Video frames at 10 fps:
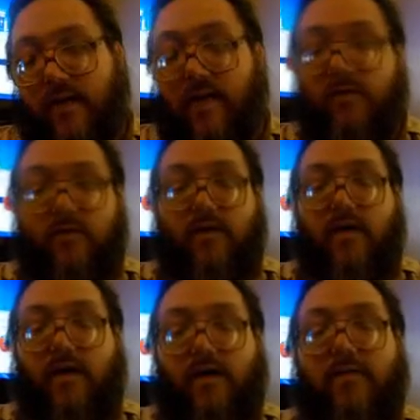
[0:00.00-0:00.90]
I'm just
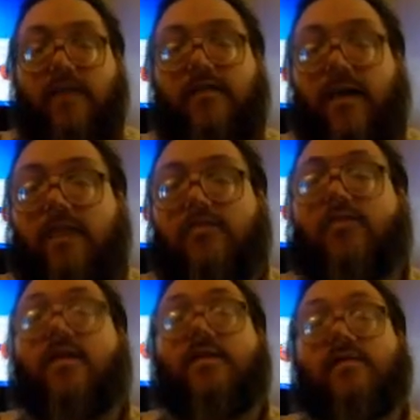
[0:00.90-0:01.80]
talking about the
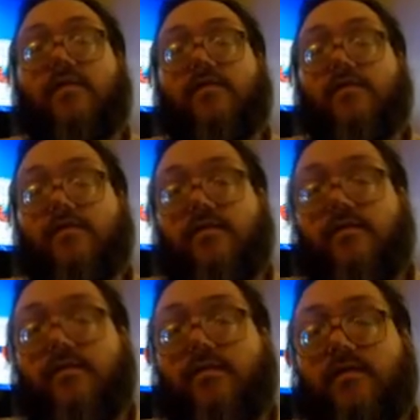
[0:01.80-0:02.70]
mainstreams,
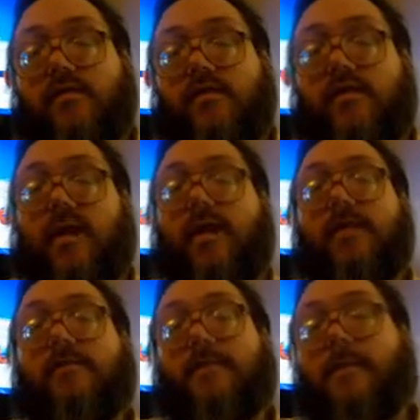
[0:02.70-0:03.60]

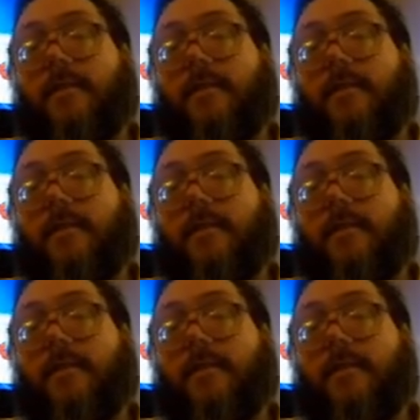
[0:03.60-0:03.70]
okay?